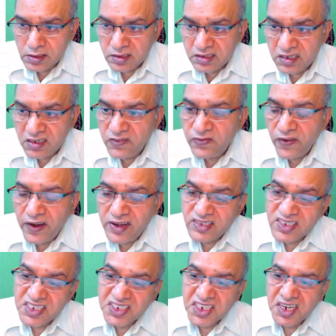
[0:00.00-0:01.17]

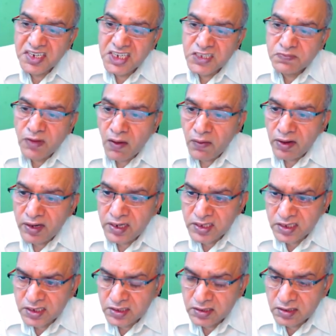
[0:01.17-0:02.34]
3-phase instantaneous power
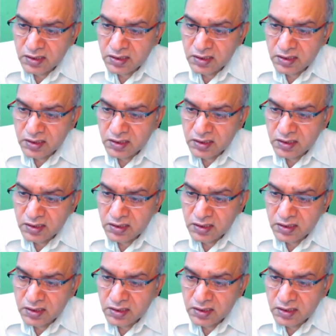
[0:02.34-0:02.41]
is